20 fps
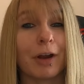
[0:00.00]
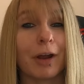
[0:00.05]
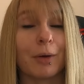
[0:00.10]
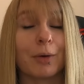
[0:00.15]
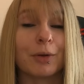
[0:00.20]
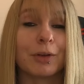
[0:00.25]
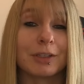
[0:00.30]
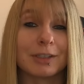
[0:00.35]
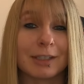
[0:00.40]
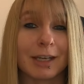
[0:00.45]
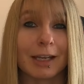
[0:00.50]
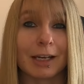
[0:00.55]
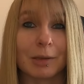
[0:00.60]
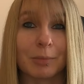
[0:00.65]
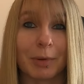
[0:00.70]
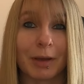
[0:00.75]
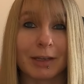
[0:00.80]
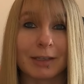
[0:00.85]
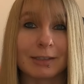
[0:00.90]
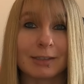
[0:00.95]
out on a daily
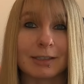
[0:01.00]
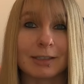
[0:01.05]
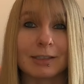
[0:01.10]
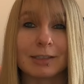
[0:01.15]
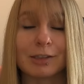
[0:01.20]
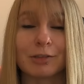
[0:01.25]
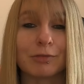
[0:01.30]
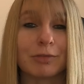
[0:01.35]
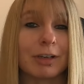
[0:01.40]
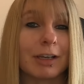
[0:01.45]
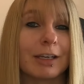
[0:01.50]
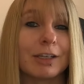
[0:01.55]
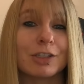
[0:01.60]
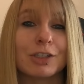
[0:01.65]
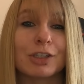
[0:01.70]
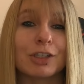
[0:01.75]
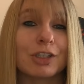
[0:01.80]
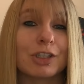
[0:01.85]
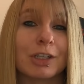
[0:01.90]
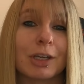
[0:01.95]
basis the
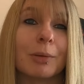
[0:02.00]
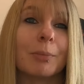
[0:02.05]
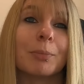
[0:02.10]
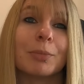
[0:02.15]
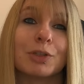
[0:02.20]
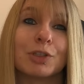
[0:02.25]
relationship